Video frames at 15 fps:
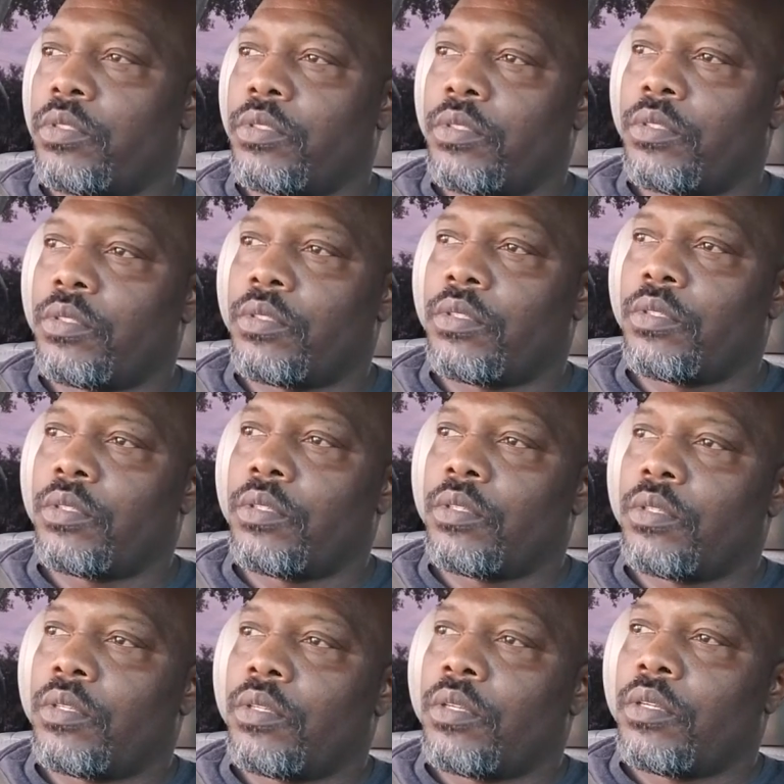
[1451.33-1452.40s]

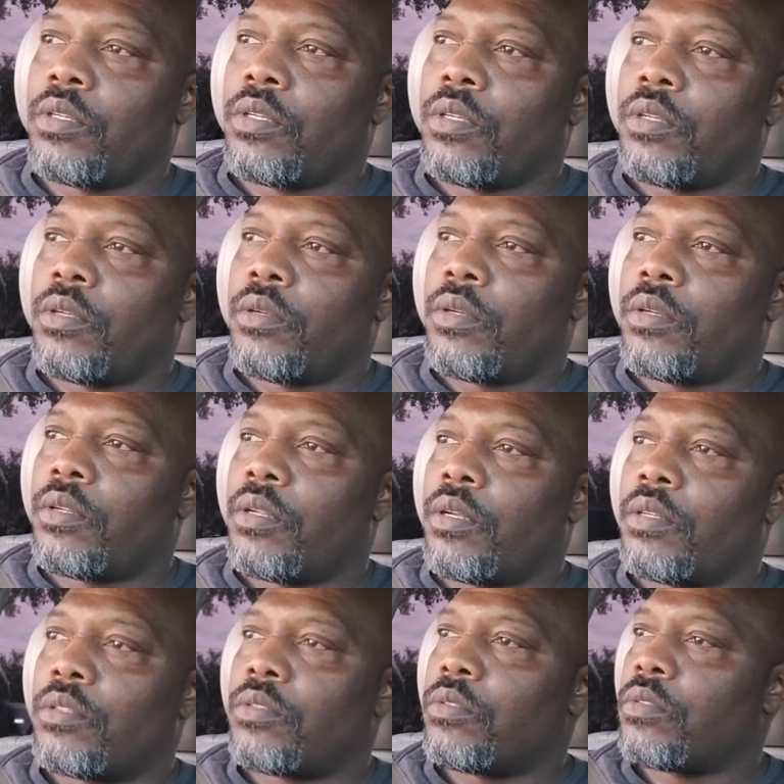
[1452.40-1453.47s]

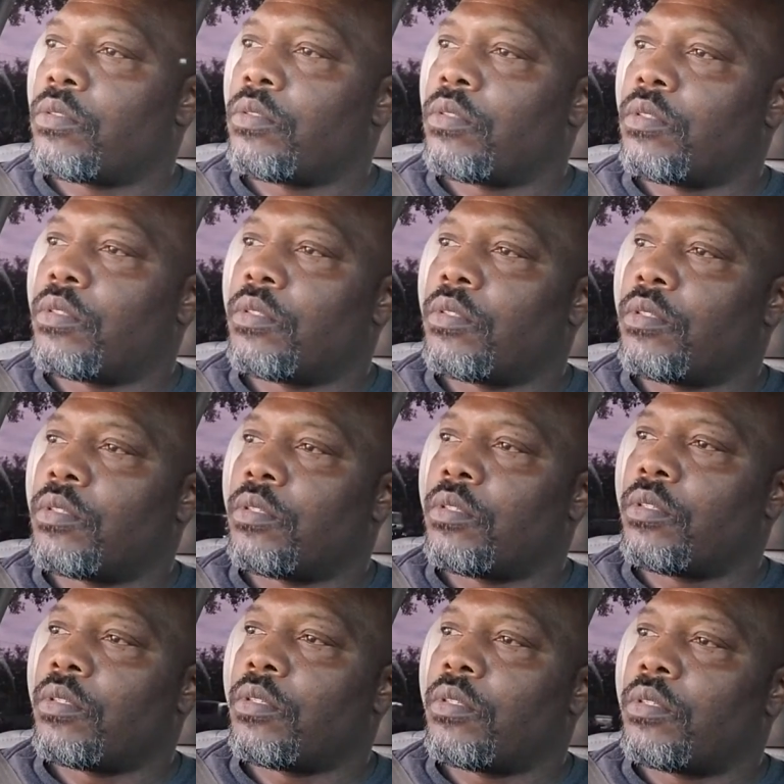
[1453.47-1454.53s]

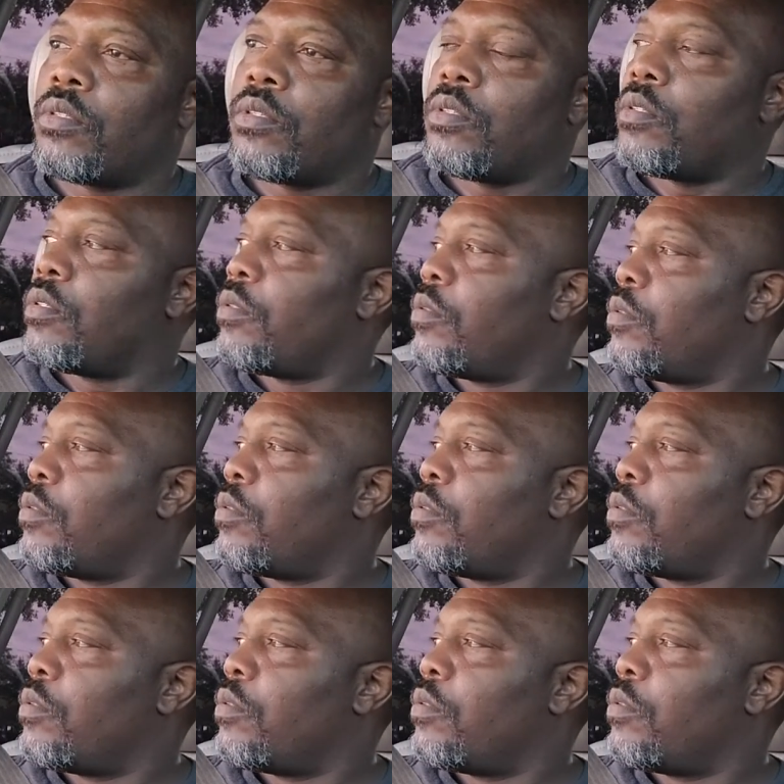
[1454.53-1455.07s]
[no speech]